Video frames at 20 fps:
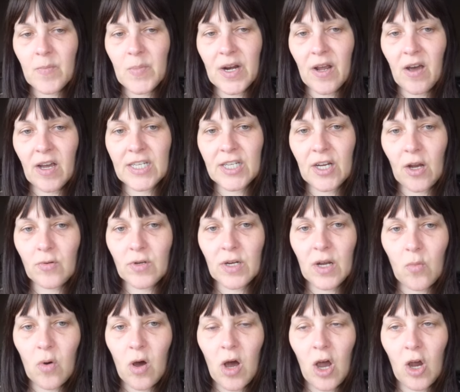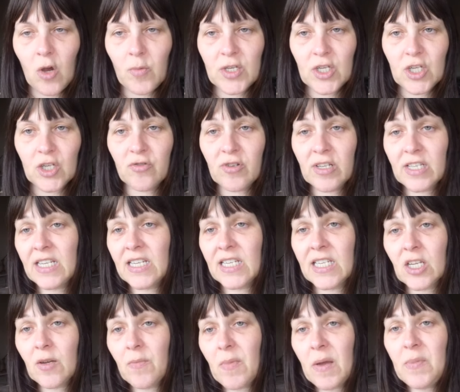but I don't know what home insurance
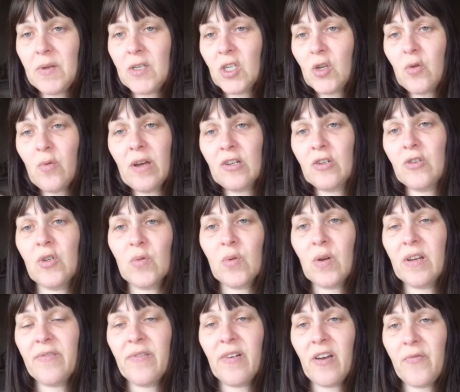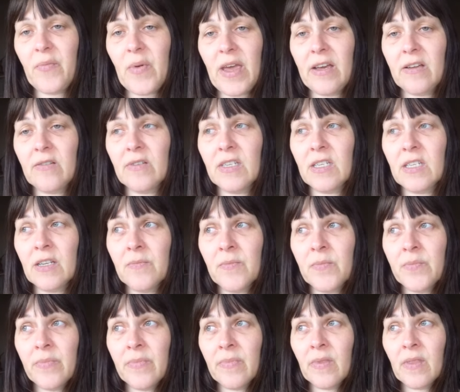is. So maybe two hundred twenty-five pounds
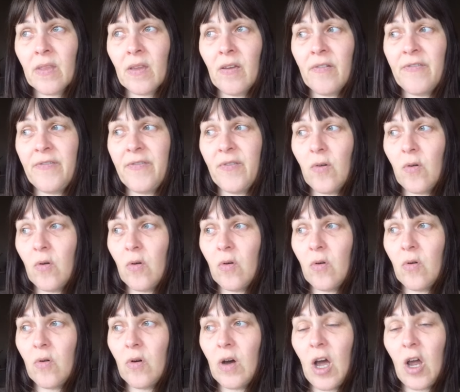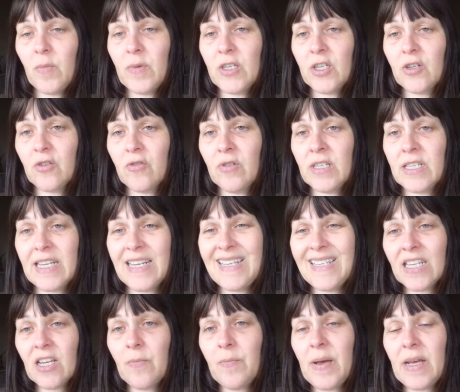for home insurance
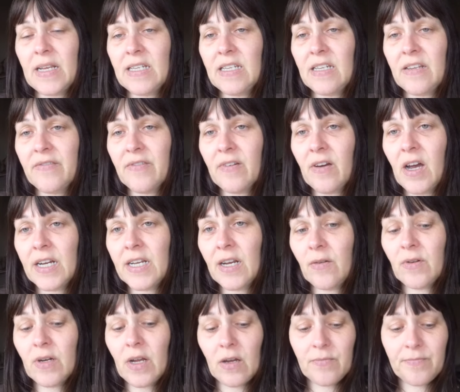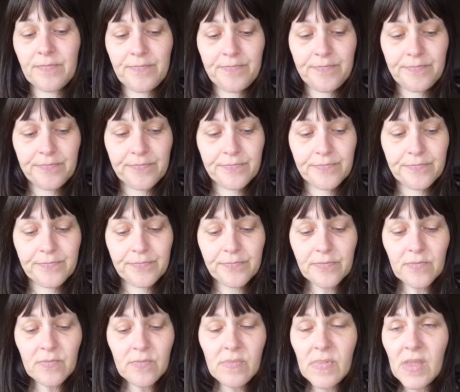is competitive. I don't know.
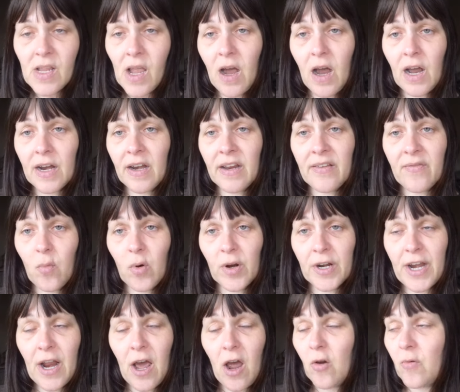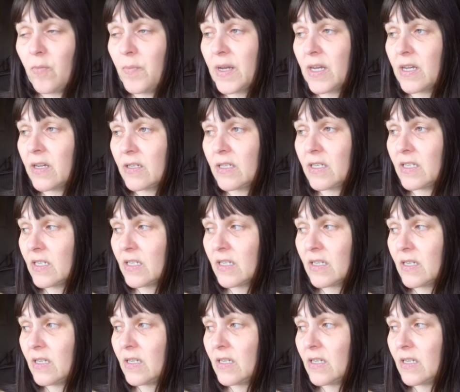I don't even want to know because